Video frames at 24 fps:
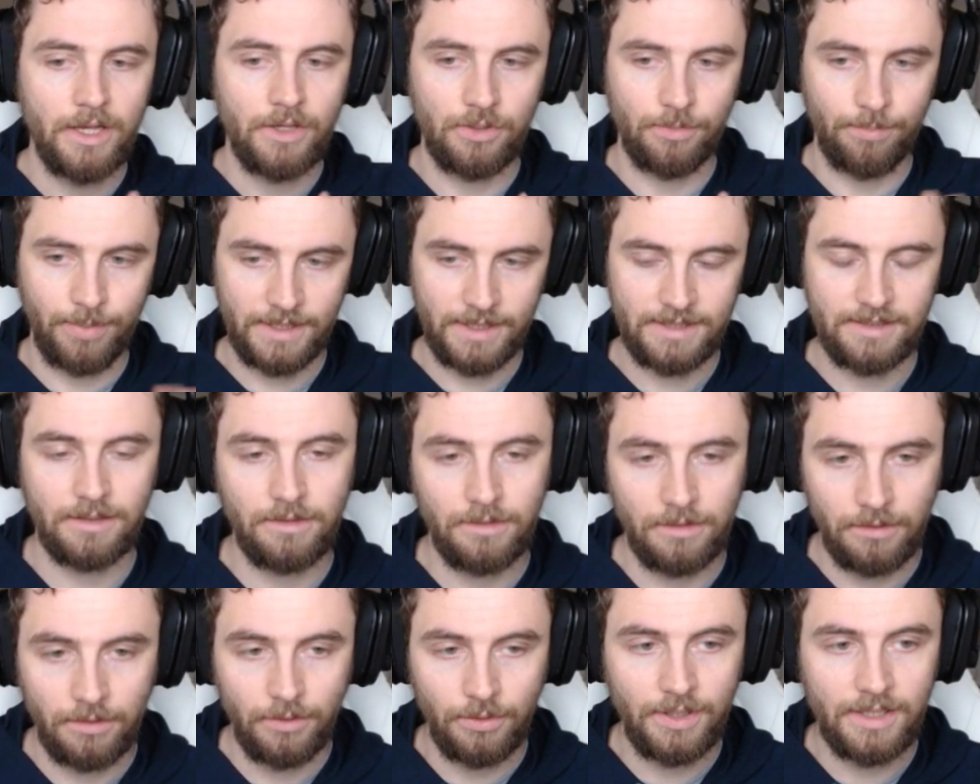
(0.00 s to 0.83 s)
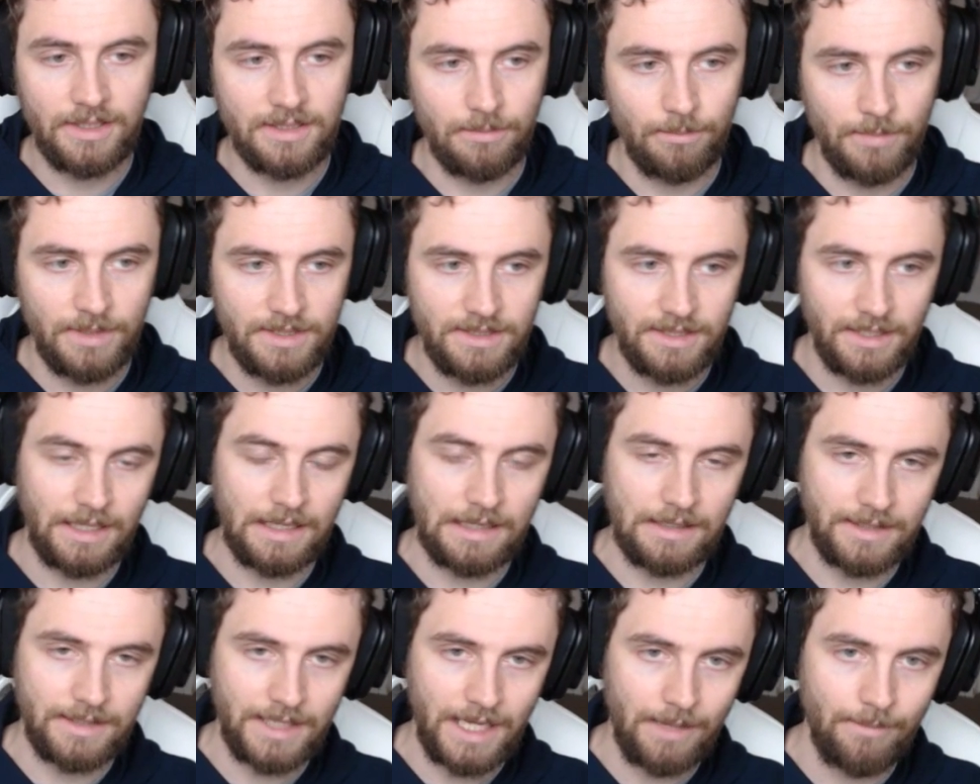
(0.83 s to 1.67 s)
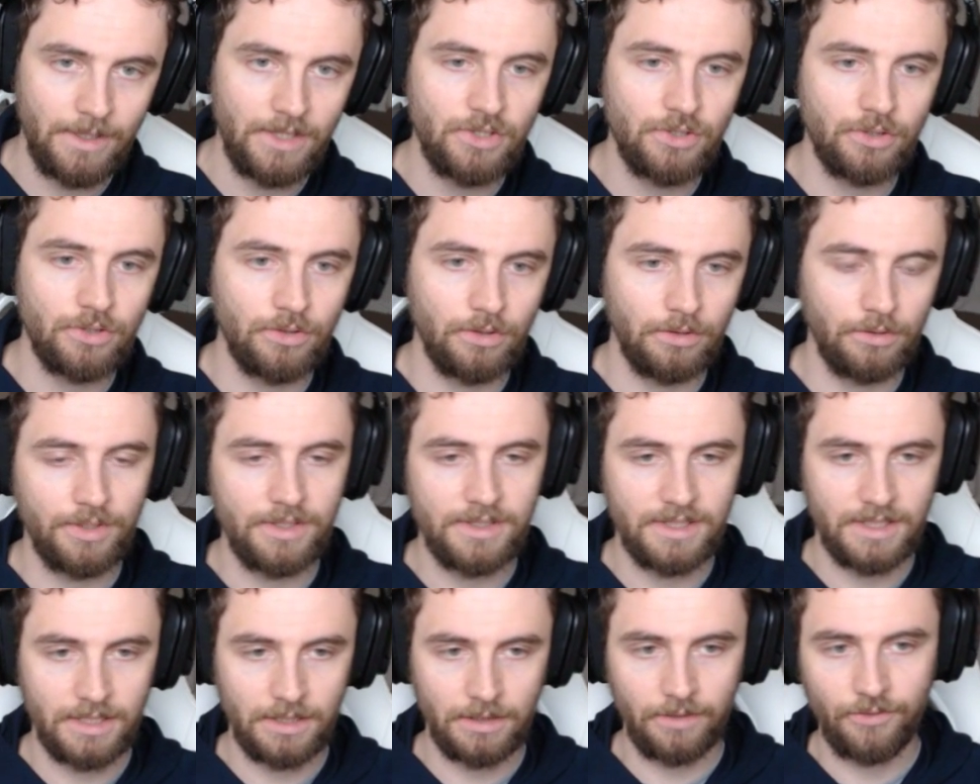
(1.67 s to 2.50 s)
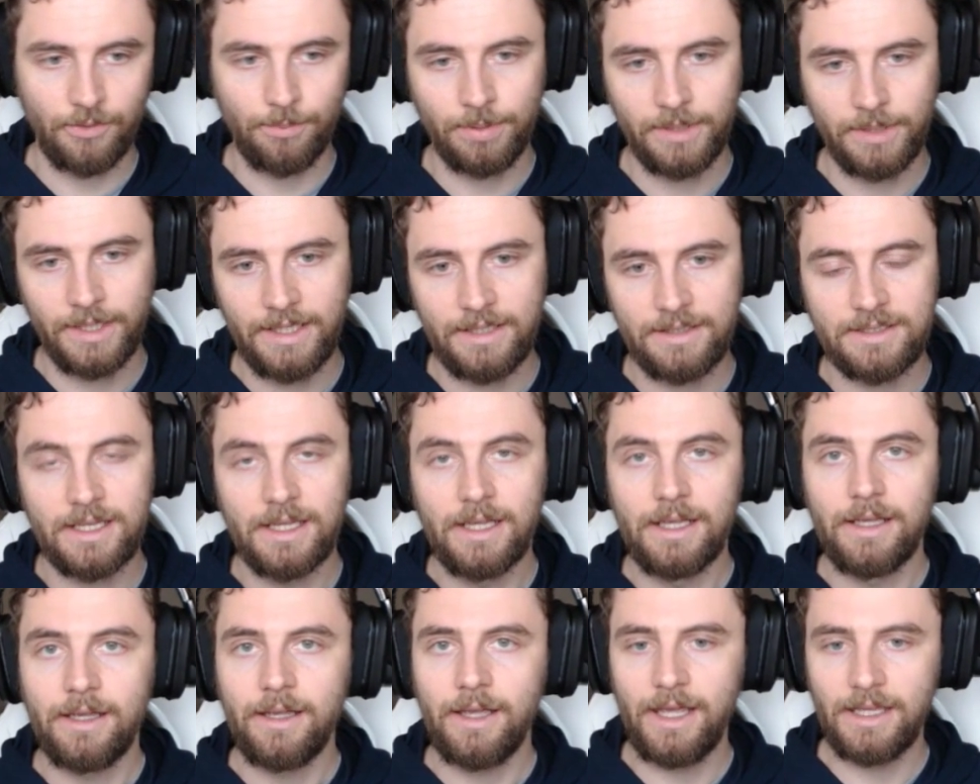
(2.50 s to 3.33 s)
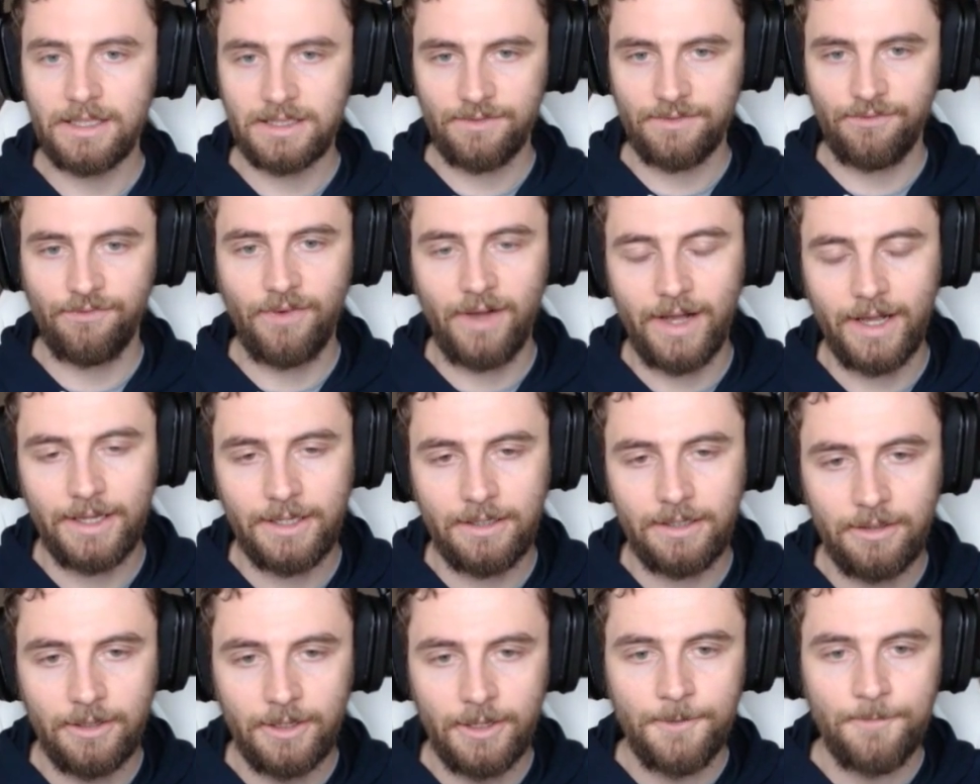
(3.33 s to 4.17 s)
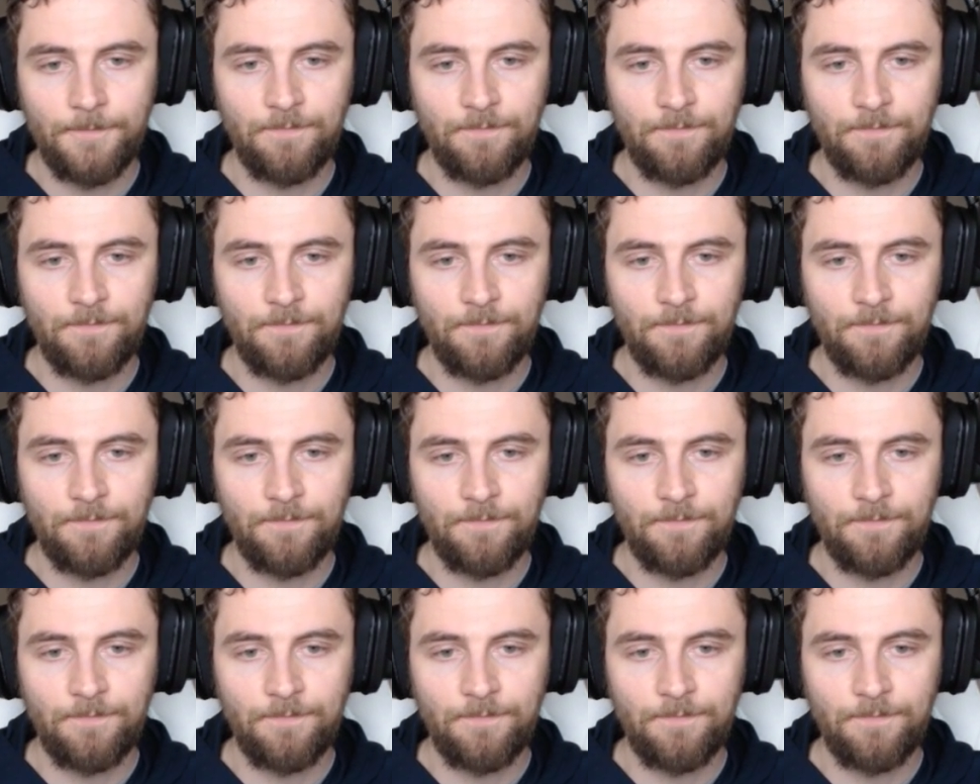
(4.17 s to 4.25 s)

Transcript: You're basically looking to mitigate damage. You're not looking to kill off the planes. It's fine.